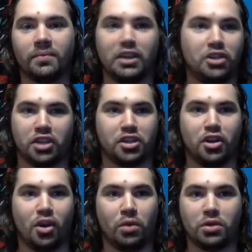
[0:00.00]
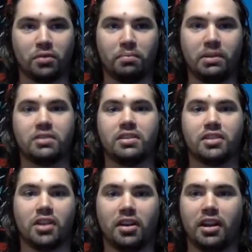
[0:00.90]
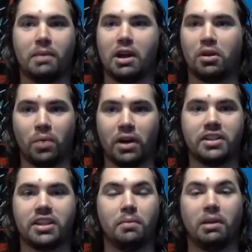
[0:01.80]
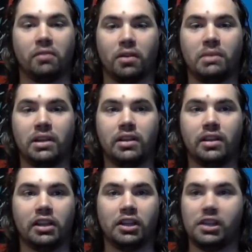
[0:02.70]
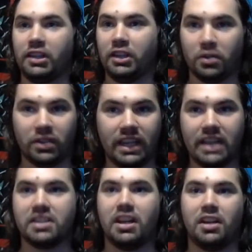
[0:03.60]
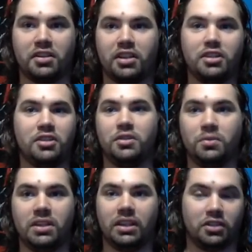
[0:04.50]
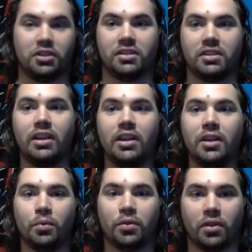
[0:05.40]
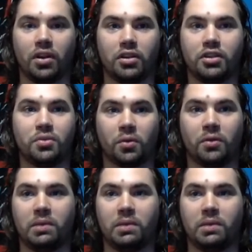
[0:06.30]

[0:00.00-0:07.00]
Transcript: and doesn't know what Jordan Peterson's talking about or where he's coming from. Clearly has not done his due diligence with regard to Jordan